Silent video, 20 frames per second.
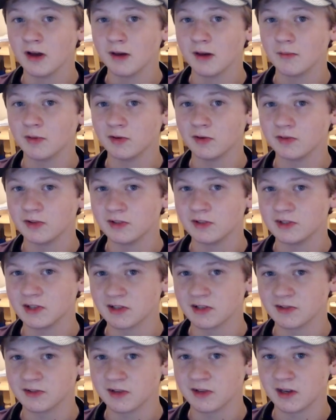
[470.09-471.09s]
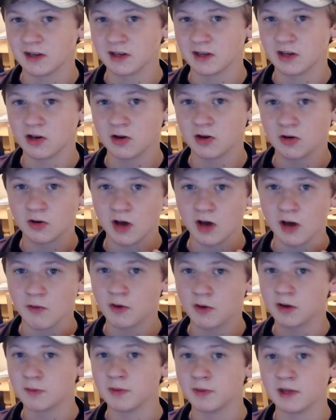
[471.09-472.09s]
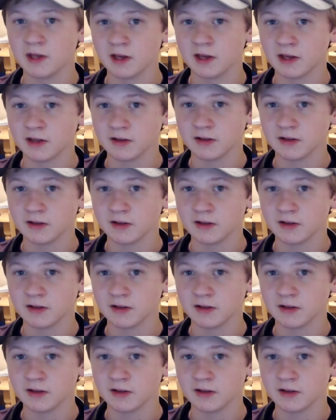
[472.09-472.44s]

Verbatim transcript: But if it's just like, oh, I want to be a